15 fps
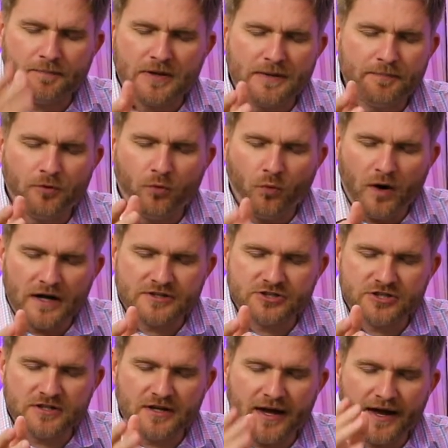people
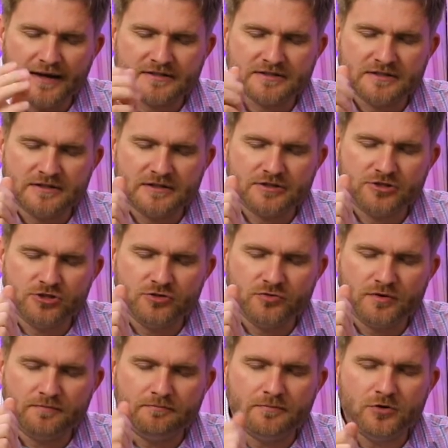watching, asking that you
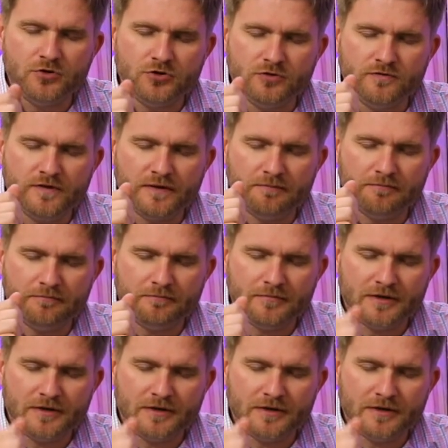would move and